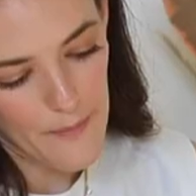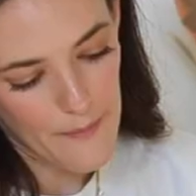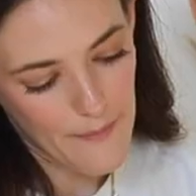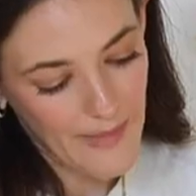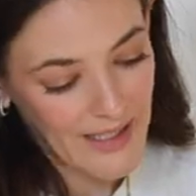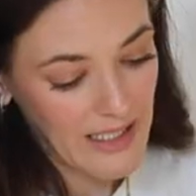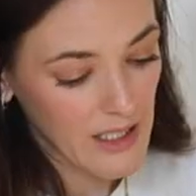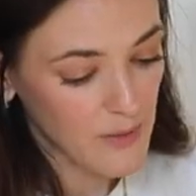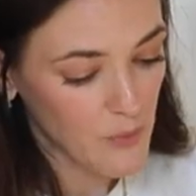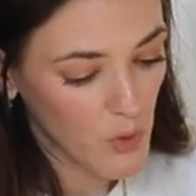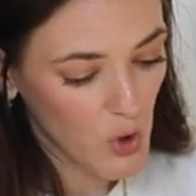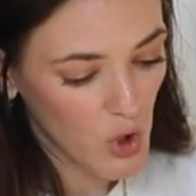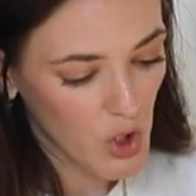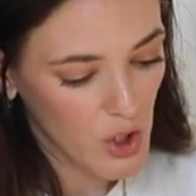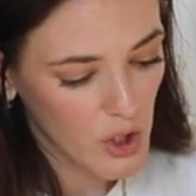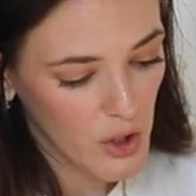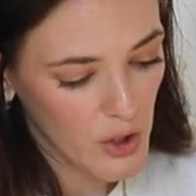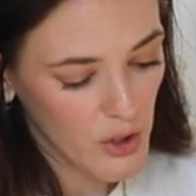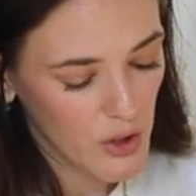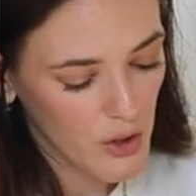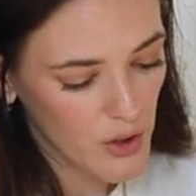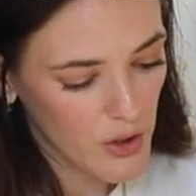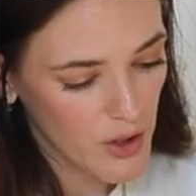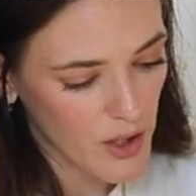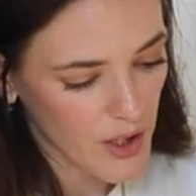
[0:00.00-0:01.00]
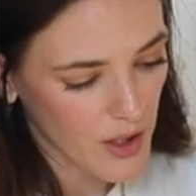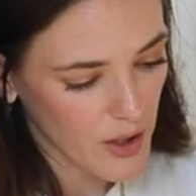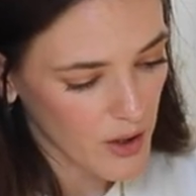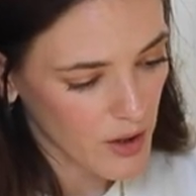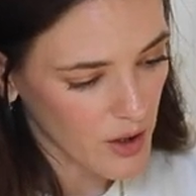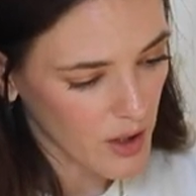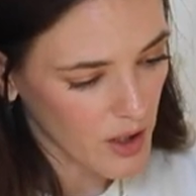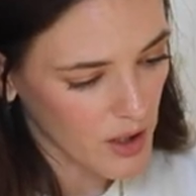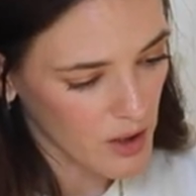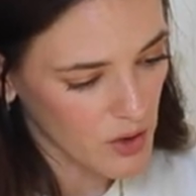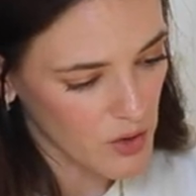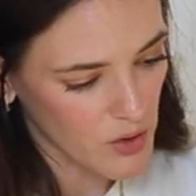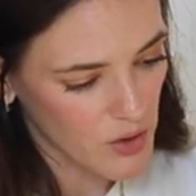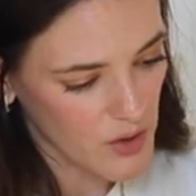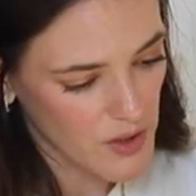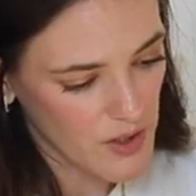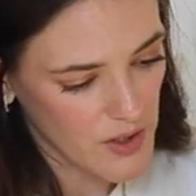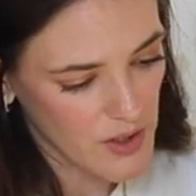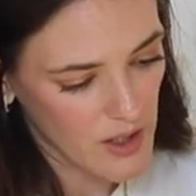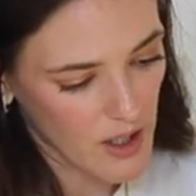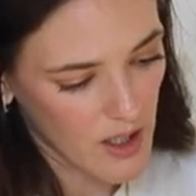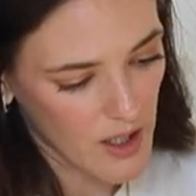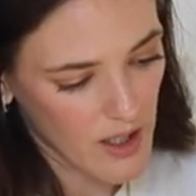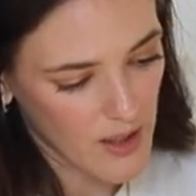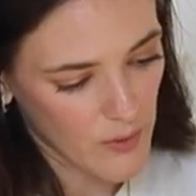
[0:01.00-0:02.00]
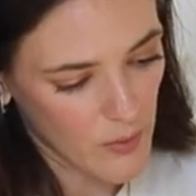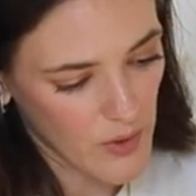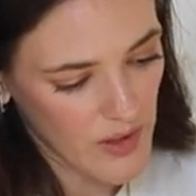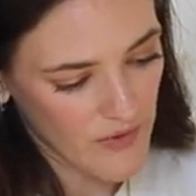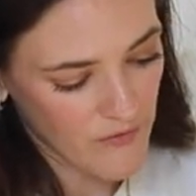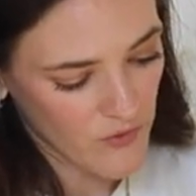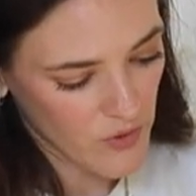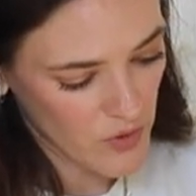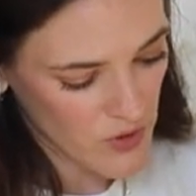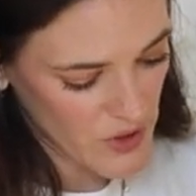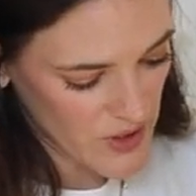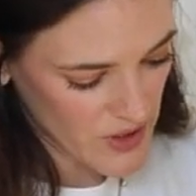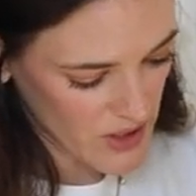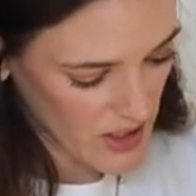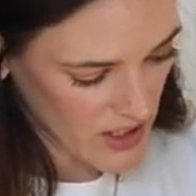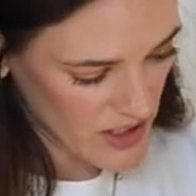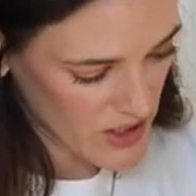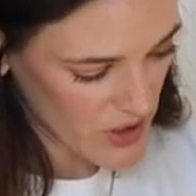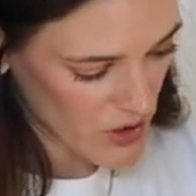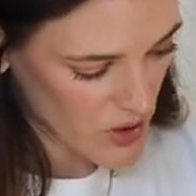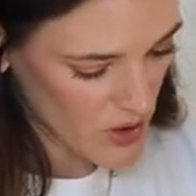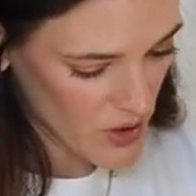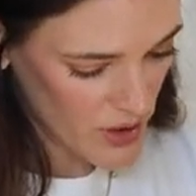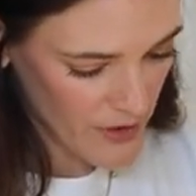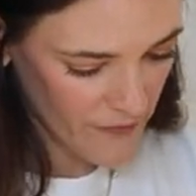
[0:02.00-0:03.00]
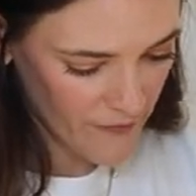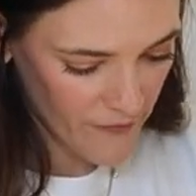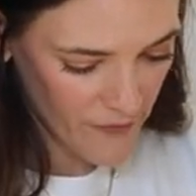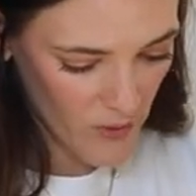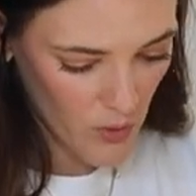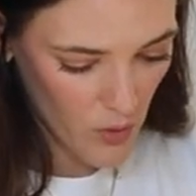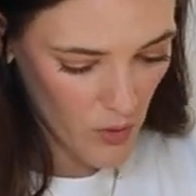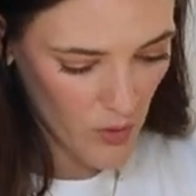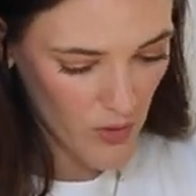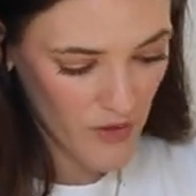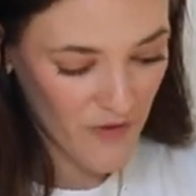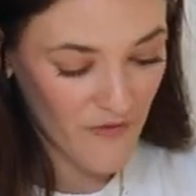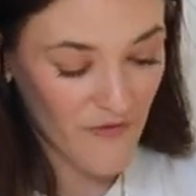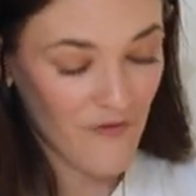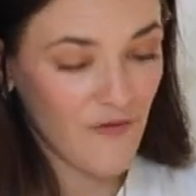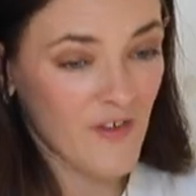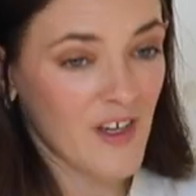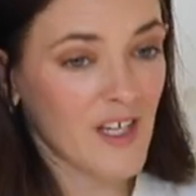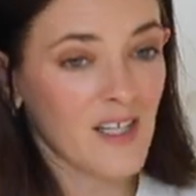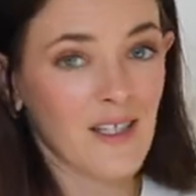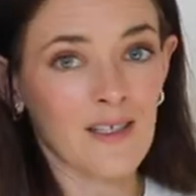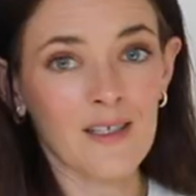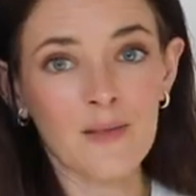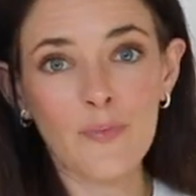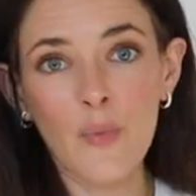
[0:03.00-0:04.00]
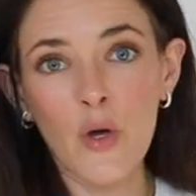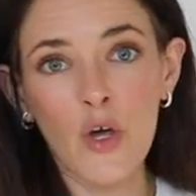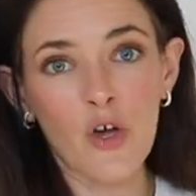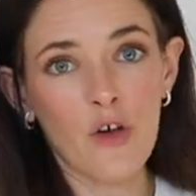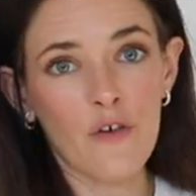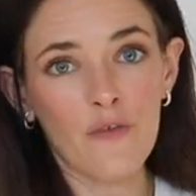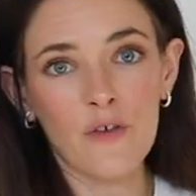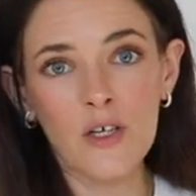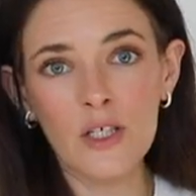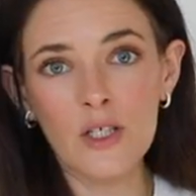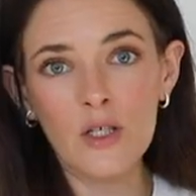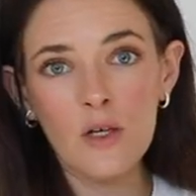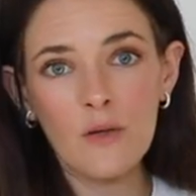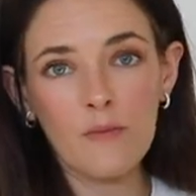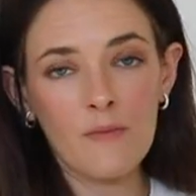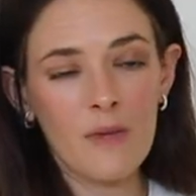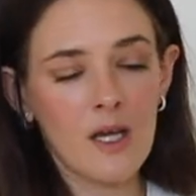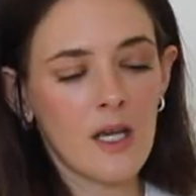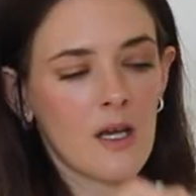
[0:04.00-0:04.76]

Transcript: Made in Morocco, they're a good size. I went for a size 34. The fit is perfect on